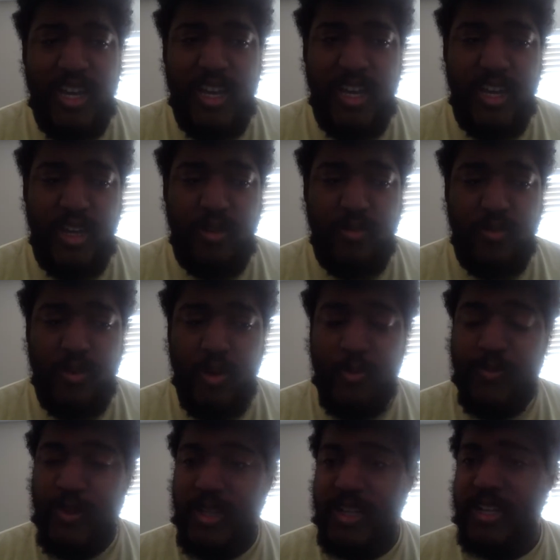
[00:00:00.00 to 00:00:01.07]
and
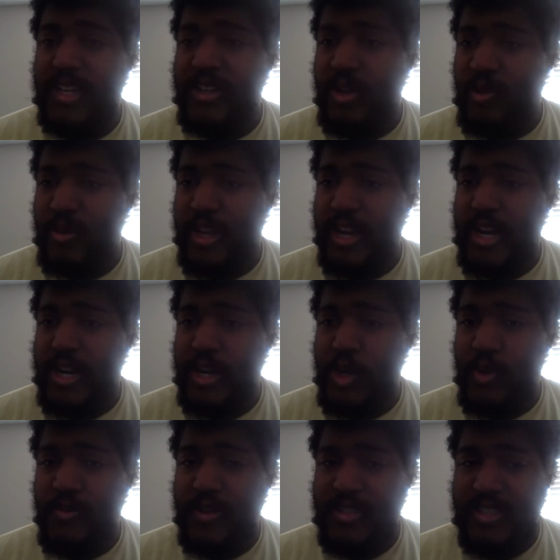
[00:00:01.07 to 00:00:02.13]
hopefully they don't carry
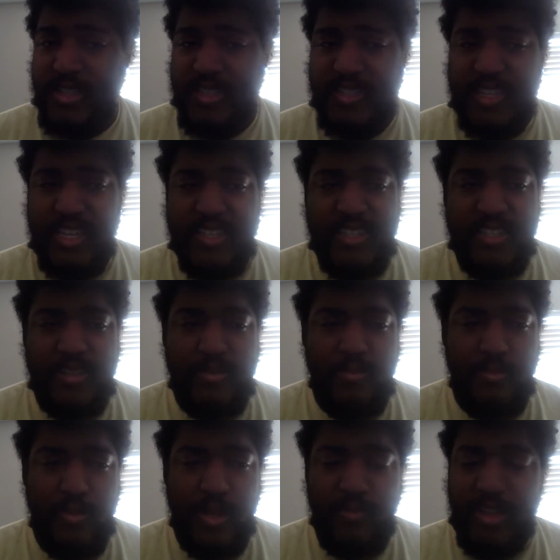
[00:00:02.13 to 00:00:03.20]
over into the season.
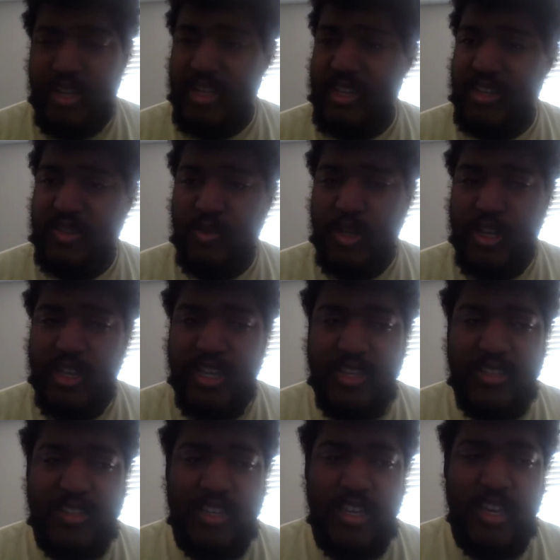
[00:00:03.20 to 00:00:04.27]
But I mean, it is what it
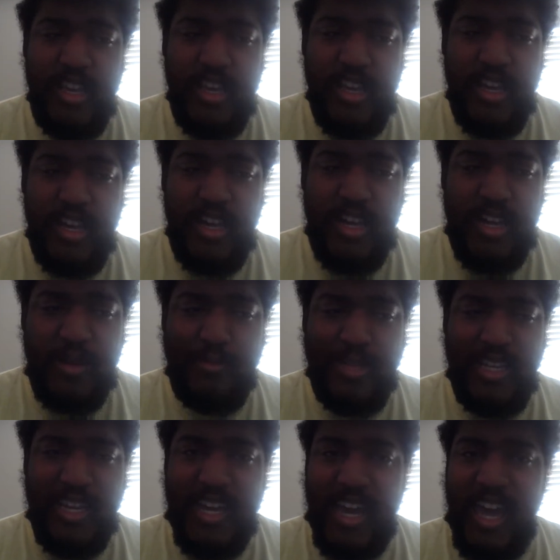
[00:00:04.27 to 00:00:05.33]
is. Um,
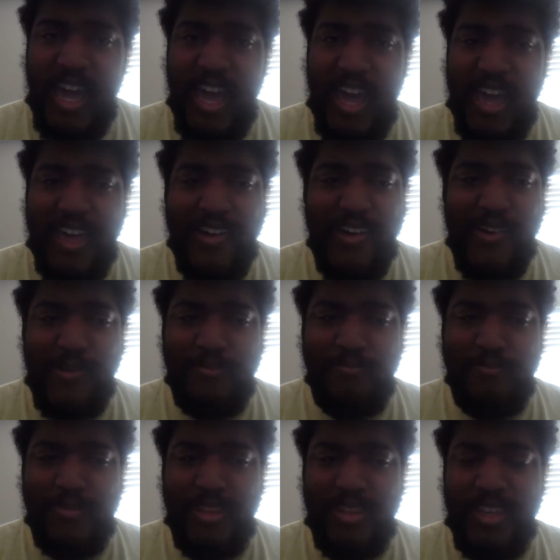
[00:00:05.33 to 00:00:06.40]
the AAL,
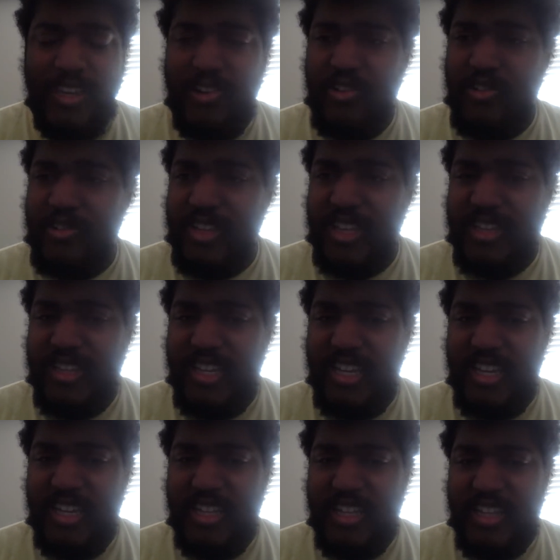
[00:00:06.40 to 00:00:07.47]
the only
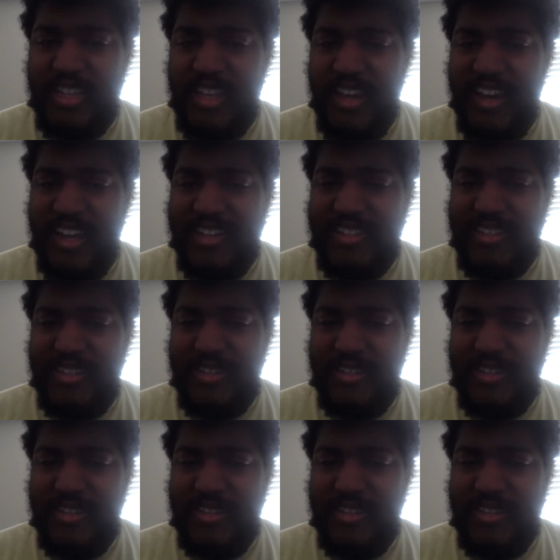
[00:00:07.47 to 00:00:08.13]
thing that